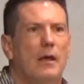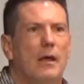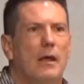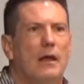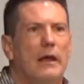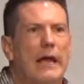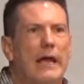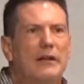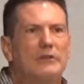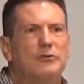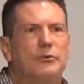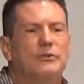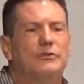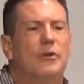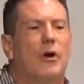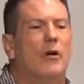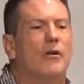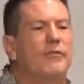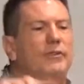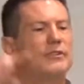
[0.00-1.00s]
And as a
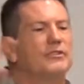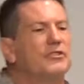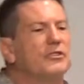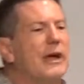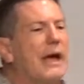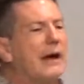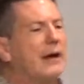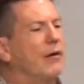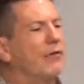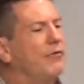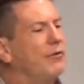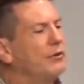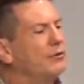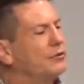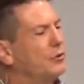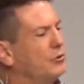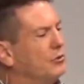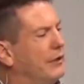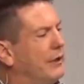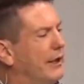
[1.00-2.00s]
result of his
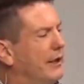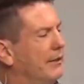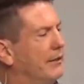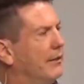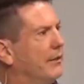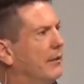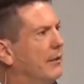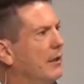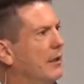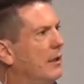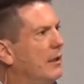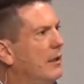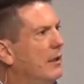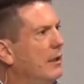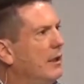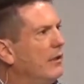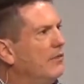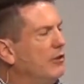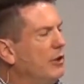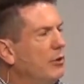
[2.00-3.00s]
sacrificial death,
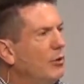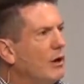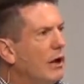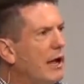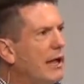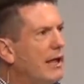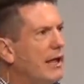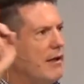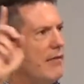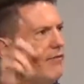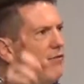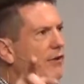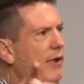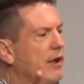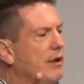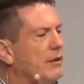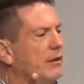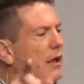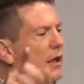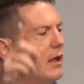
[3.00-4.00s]
if you and I have
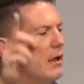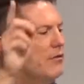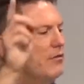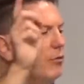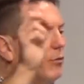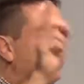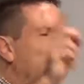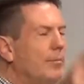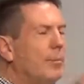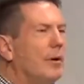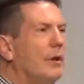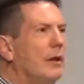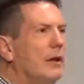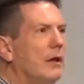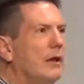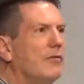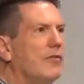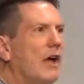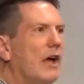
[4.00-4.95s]
faith, if we believe,